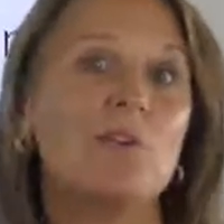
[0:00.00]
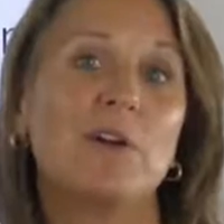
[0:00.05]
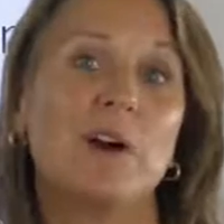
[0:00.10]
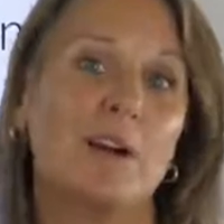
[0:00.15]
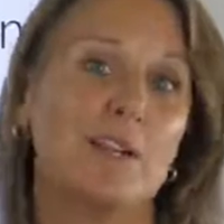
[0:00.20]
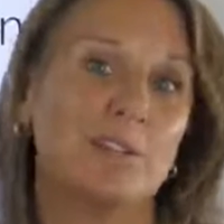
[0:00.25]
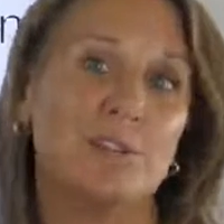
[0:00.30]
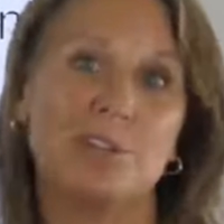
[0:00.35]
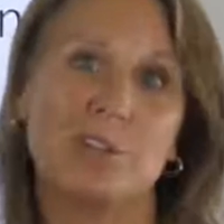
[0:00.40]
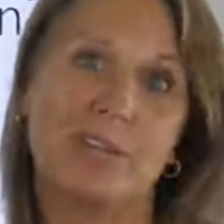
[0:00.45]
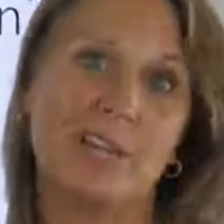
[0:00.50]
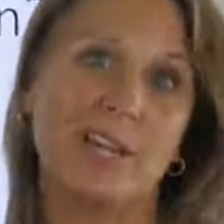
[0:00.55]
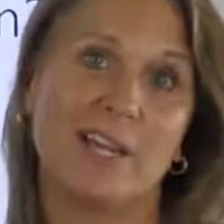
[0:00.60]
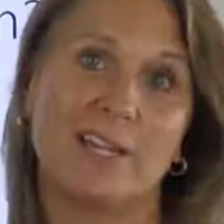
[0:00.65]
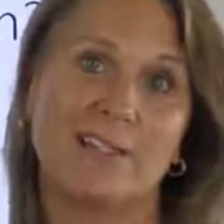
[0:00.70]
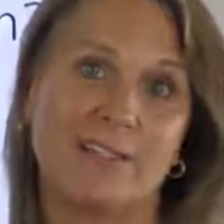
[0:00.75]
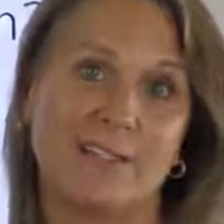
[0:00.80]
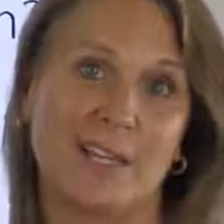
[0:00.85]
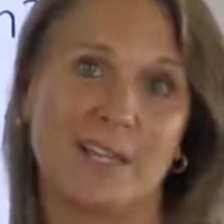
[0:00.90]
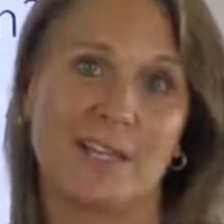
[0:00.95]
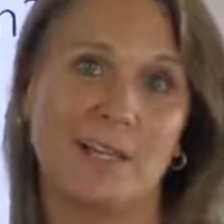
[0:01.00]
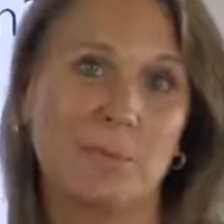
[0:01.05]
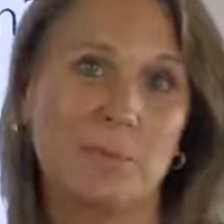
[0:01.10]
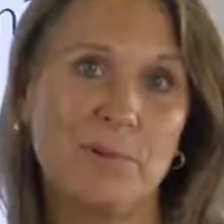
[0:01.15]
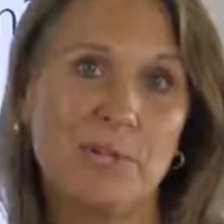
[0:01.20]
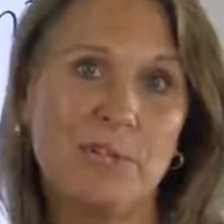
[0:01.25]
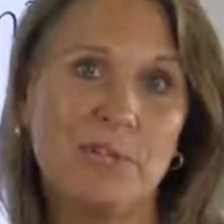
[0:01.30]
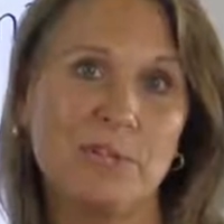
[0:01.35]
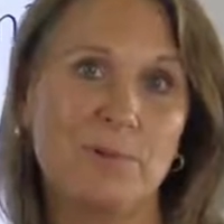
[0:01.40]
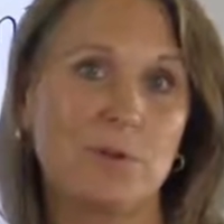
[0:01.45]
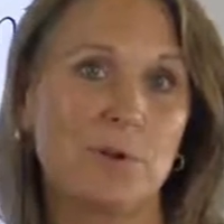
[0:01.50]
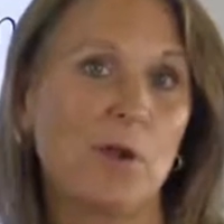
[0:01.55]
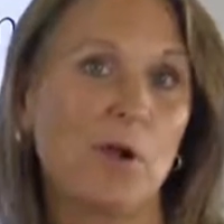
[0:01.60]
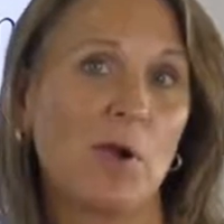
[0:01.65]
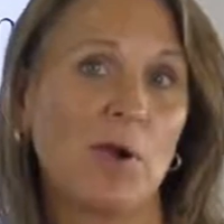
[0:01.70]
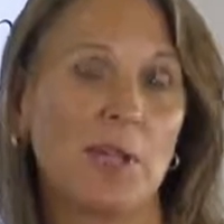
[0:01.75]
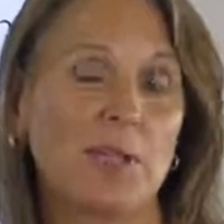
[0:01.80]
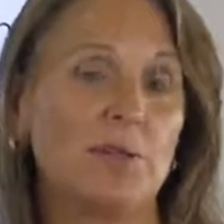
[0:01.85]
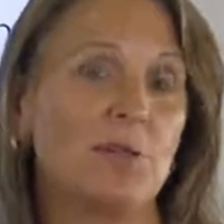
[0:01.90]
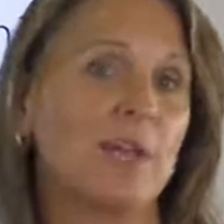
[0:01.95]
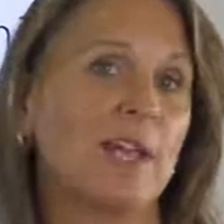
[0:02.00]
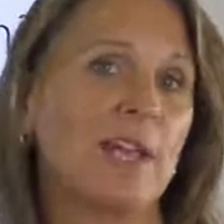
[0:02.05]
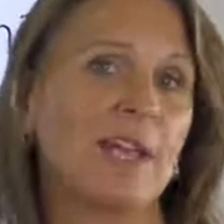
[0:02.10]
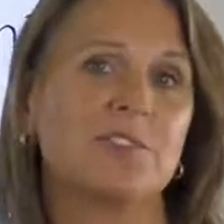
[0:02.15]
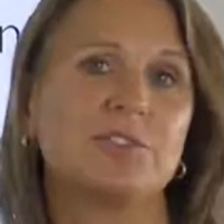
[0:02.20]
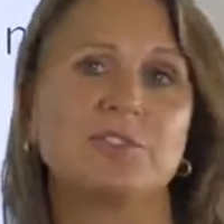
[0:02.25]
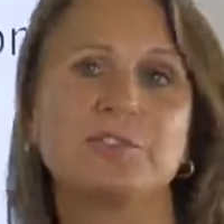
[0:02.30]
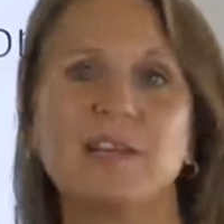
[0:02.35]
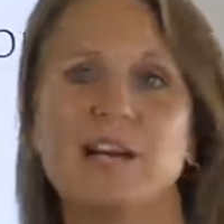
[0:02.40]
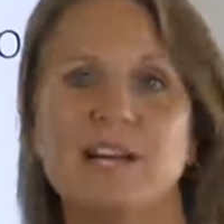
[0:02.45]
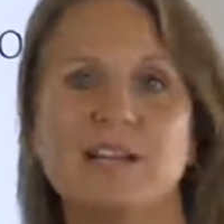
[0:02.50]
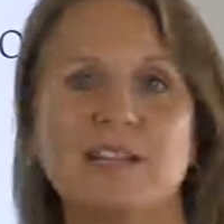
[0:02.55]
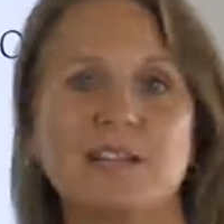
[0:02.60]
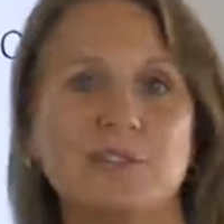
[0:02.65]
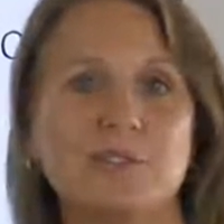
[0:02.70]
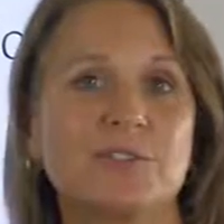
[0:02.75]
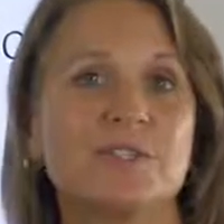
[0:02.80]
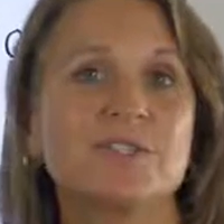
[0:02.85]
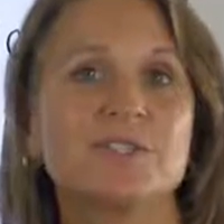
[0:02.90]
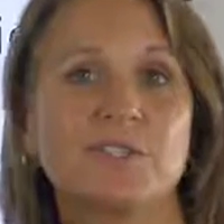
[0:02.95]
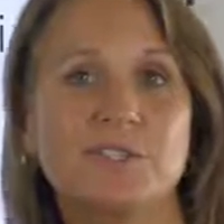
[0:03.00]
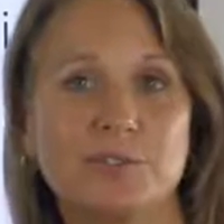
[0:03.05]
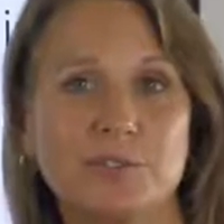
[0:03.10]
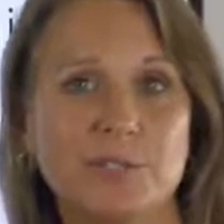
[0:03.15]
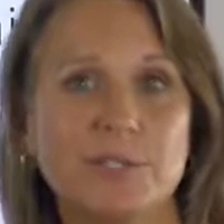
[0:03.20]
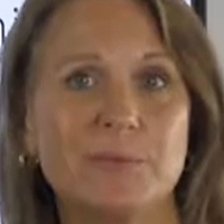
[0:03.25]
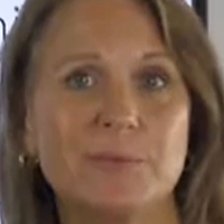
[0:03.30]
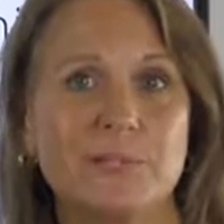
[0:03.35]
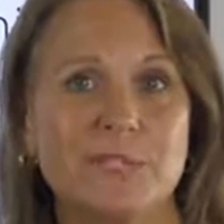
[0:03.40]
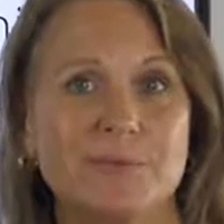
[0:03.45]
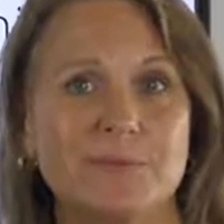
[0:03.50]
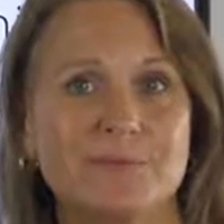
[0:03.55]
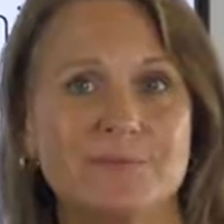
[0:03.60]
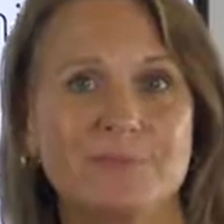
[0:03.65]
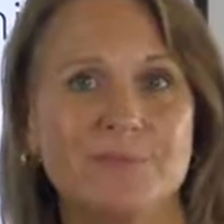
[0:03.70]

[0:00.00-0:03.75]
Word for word: or not you should get a second opinion regarding your cancer diagnosis and treatment.